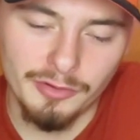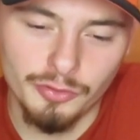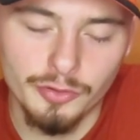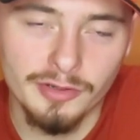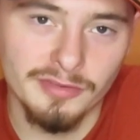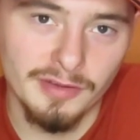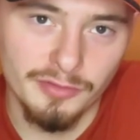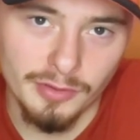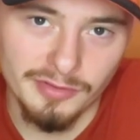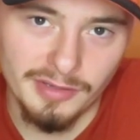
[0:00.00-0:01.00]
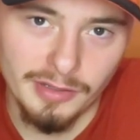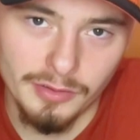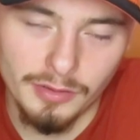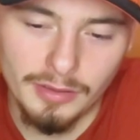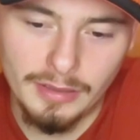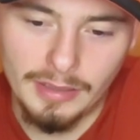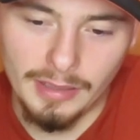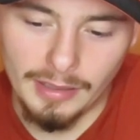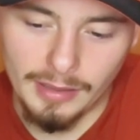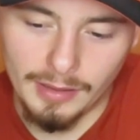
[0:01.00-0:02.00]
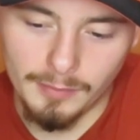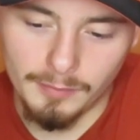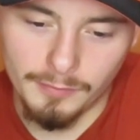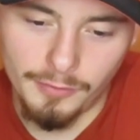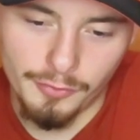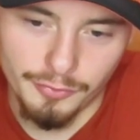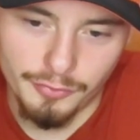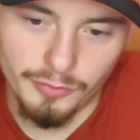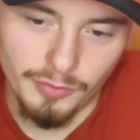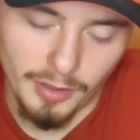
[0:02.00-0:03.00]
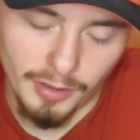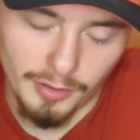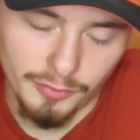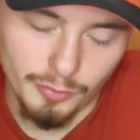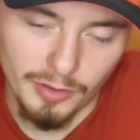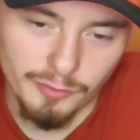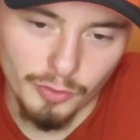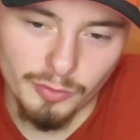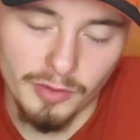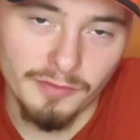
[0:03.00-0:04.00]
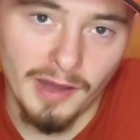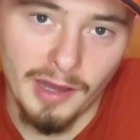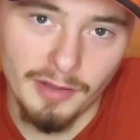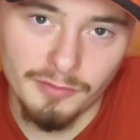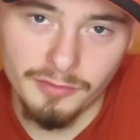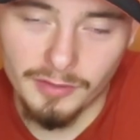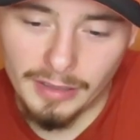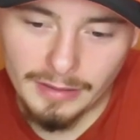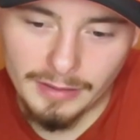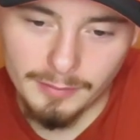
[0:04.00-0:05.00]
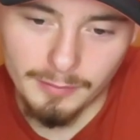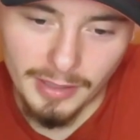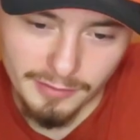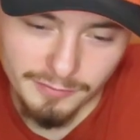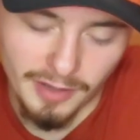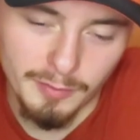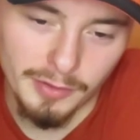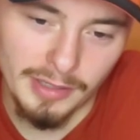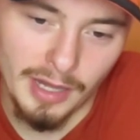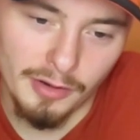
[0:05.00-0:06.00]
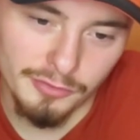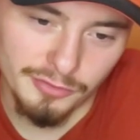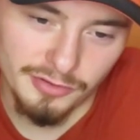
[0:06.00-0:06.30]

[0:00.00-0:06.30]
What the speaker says: again, 2 years left on his deal through 24-25, making $5 million